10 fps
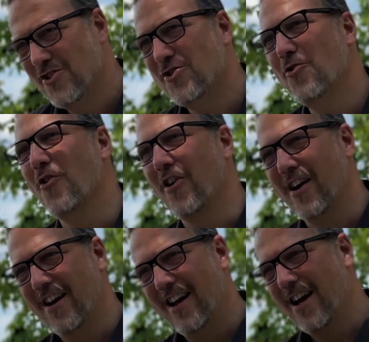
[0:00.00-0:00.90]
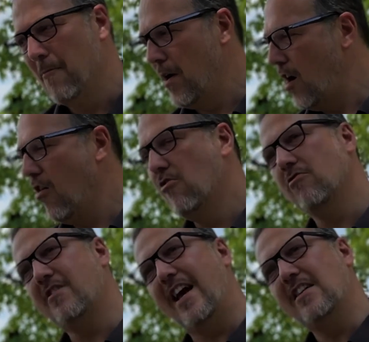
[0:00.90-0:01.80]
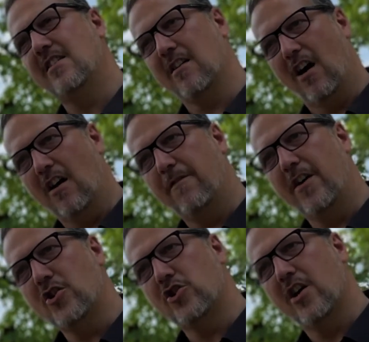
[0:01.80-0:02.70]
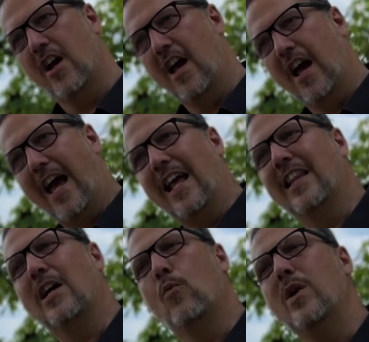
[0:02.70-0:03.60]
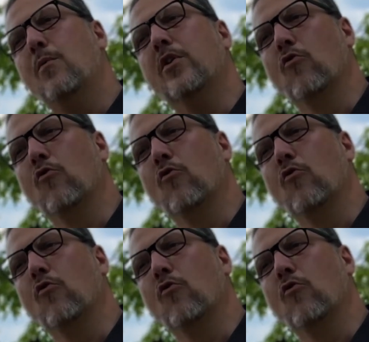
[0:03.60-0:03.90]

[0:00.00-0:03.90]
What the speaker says: Sure. My uncle takes the codfish, and like we would a